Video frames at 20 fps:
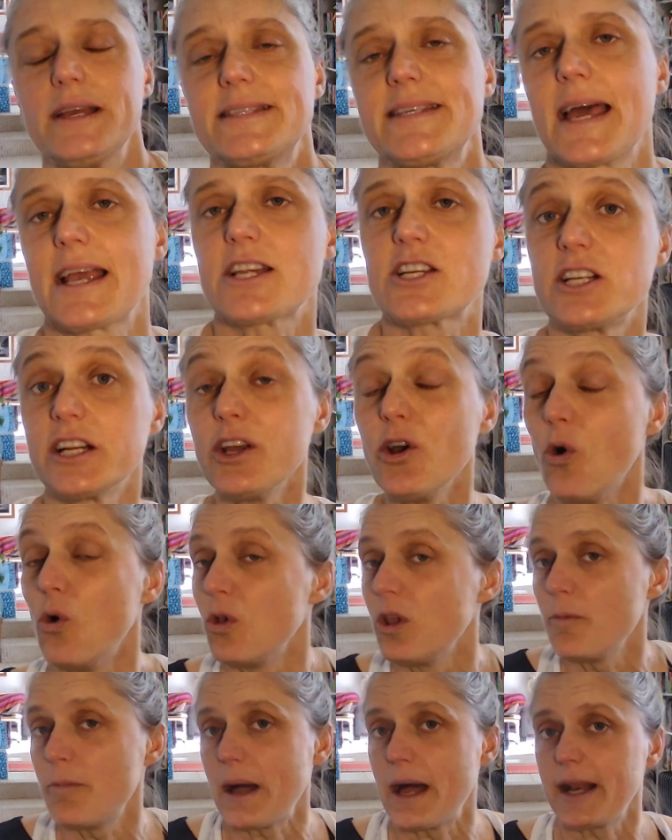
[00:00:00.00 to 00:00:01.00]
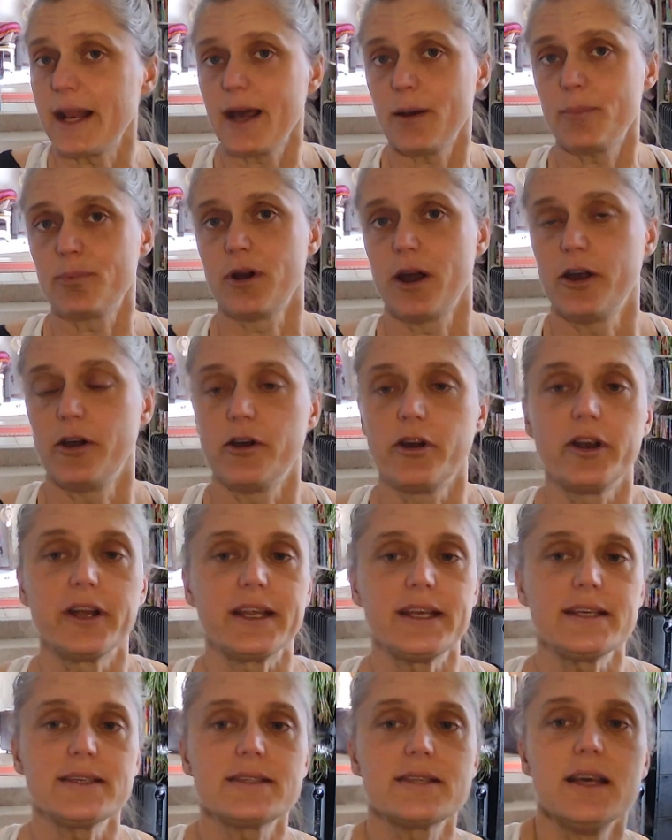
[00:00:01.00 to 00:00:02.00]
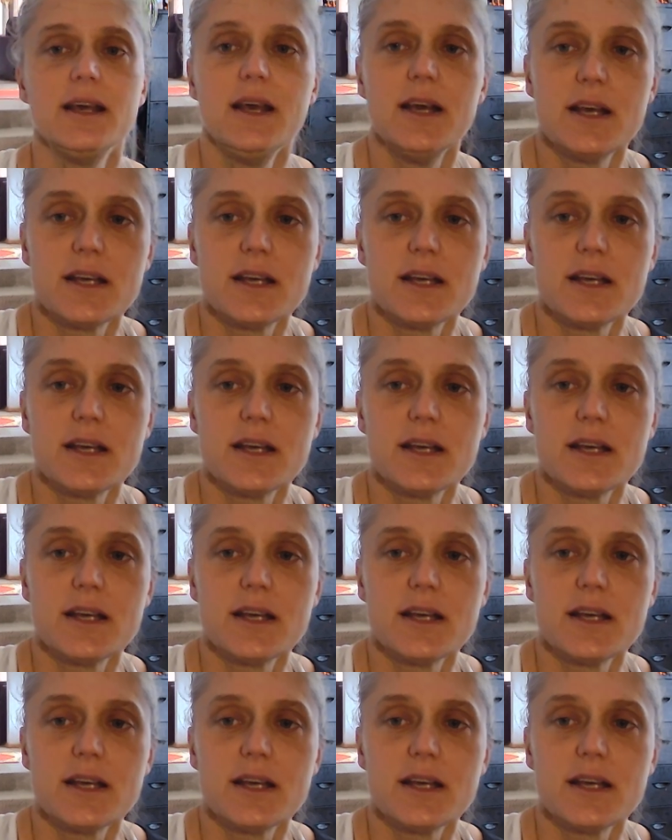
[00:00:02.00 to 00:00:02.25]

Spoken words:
It's actually all about our priorities.